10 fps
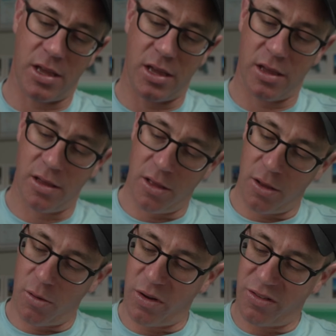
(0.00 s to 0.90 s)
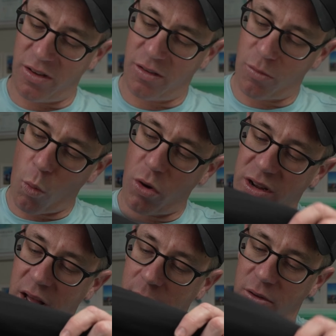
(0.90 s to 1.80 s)
here, which is what
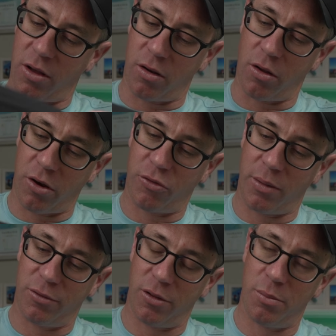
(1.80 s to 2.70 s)
comes on a lot of trips with